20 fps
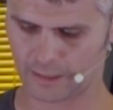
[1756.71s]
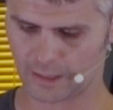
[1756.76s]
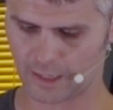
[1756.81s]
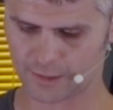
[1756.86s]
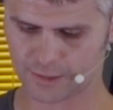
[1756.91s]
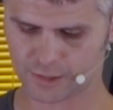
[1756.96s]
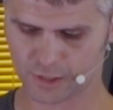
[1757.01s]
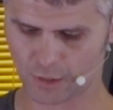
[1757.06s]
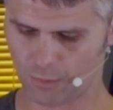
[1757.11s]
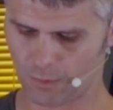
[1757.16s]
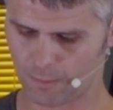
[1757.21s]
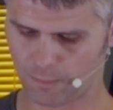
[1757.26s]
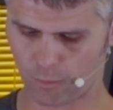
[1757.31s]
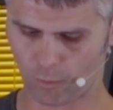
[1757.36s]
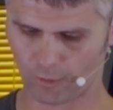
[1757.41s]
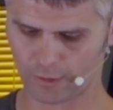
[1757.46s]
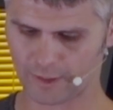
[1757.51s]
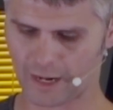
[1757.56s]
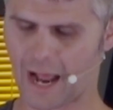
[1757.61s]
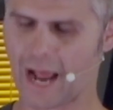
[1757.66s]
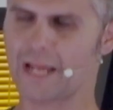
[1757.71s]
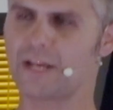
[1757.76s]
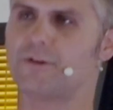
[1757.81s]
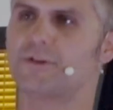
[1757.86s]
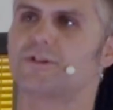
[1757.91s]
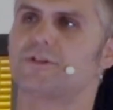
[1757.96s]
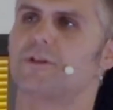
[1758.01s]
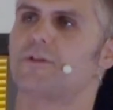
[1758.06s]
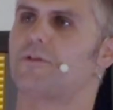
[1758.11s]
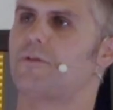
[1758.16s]
It's so important. I
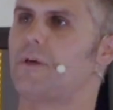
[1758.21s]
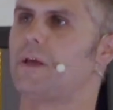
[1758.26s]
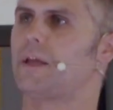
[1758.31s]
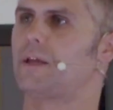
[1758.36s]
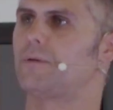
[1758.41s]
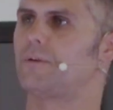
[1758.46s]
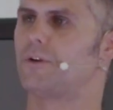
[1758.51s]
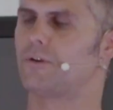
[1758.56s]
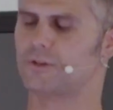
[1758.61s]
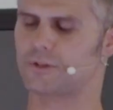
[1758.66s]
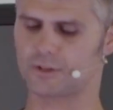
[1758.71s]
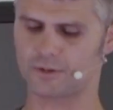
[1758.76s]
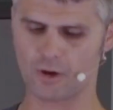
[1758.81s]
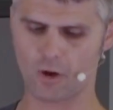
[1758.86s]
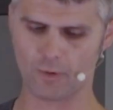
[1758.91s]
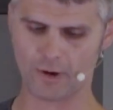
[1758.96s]
used to think years ago